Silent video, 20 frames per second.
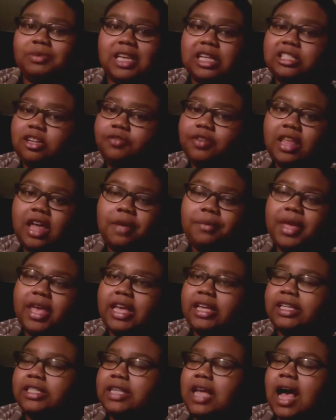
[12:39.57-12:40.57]
I don't know, make me
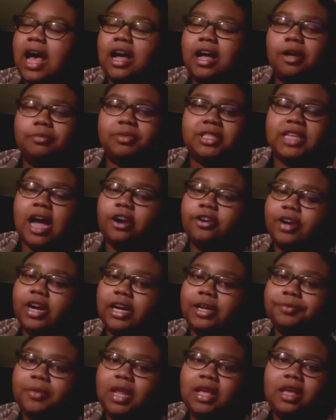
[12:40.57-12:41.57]
obsess over them
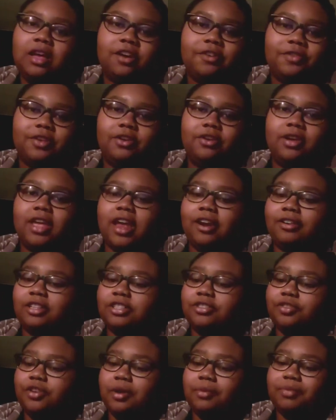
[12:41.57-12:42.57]
is Sakura,
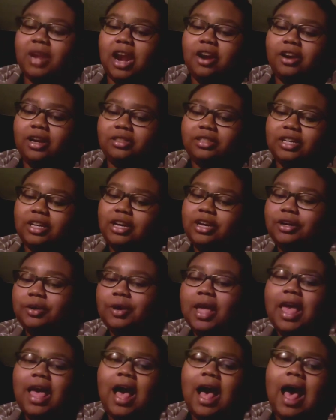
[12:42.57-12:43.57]
a few characters
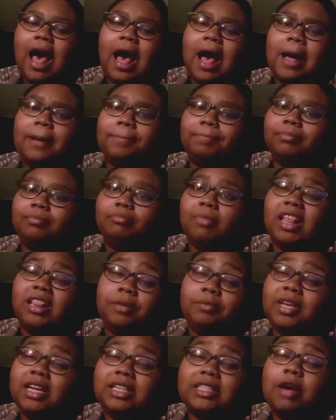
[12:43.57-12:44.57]
from Naruto,
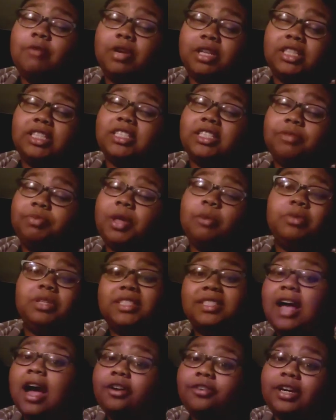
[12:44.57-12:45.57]
mainly
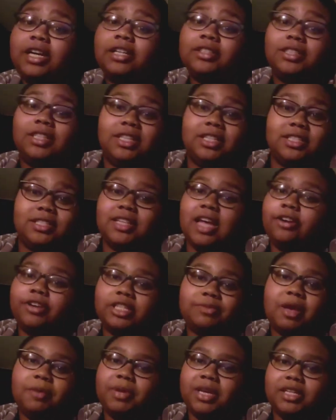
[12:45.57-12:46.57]
because I want to shit them with
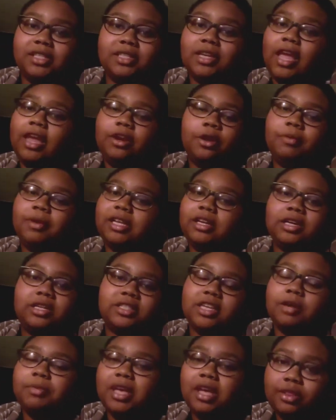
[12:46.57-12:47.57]
Sakura, because Sakura is my
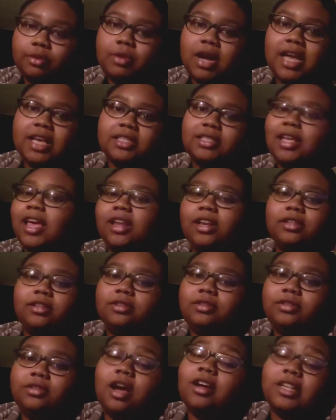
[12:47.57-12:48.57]
bitch. Ain't nobody gonna tell
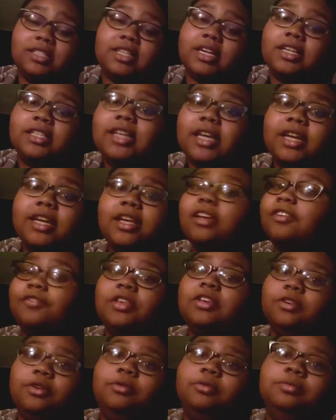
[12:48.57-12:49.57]
me otherwise, and
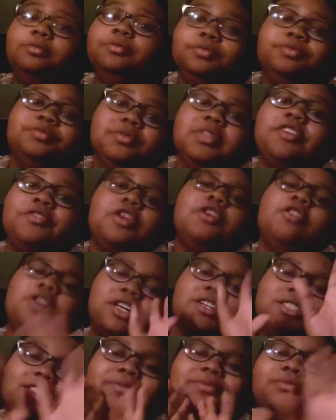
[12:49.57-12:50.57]
y'all can suck a dick if
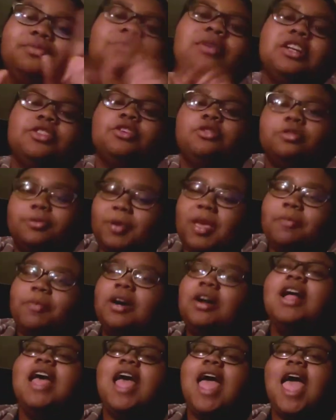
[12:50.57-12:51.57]
you are
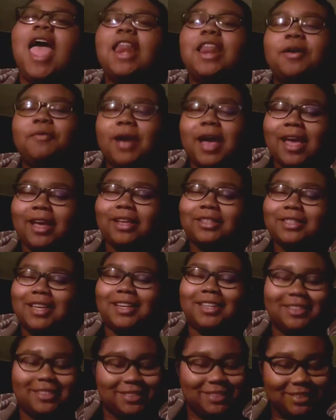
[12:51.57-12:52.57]
one of those people.
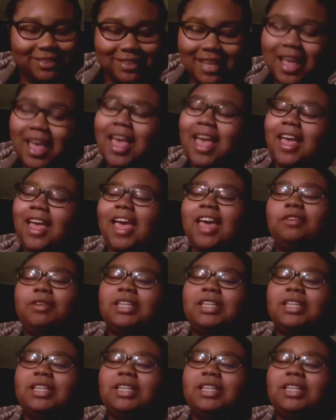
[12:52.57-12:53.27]
Anyways,